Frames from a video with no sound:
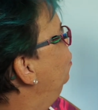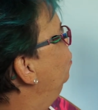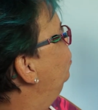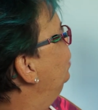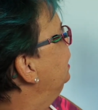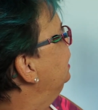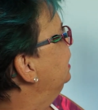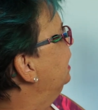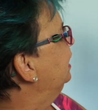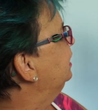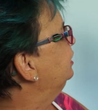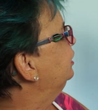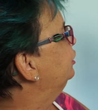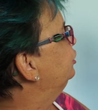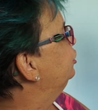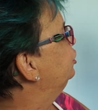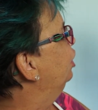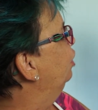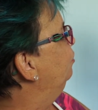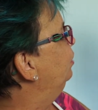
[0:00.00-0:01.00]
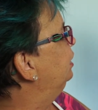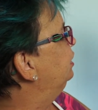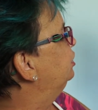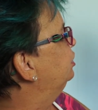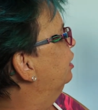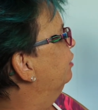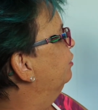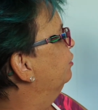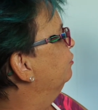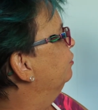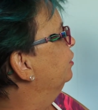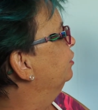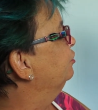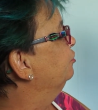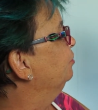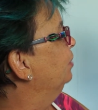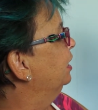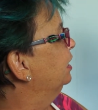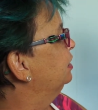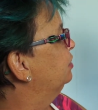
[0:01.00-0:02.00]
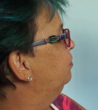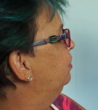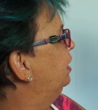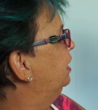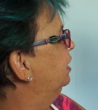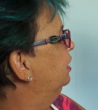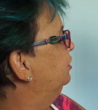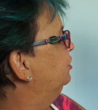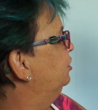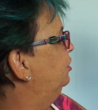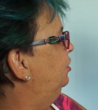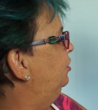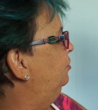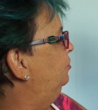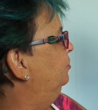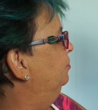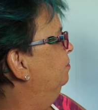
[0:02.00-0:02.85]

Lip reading: We like to show each other the tricks we can do.